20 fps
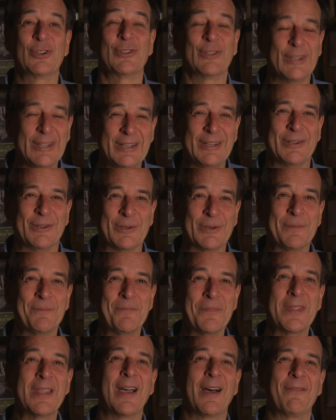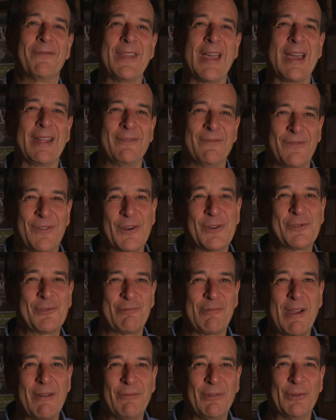the leader of that first
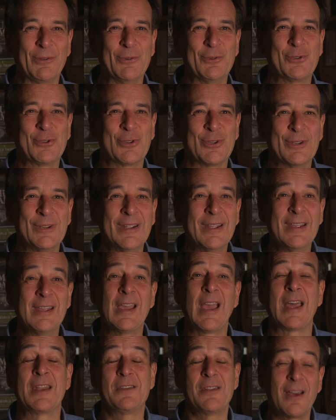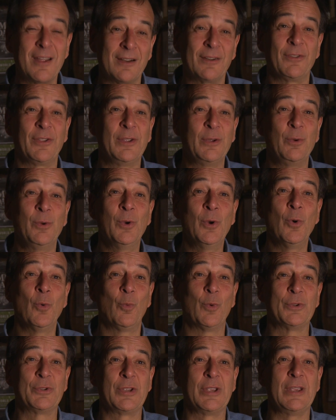revolution. And not only
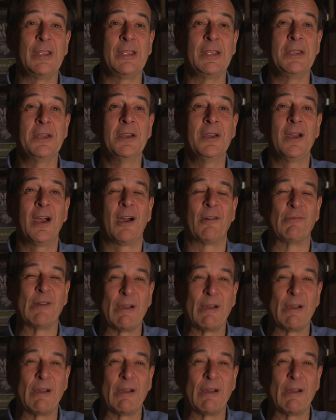was he a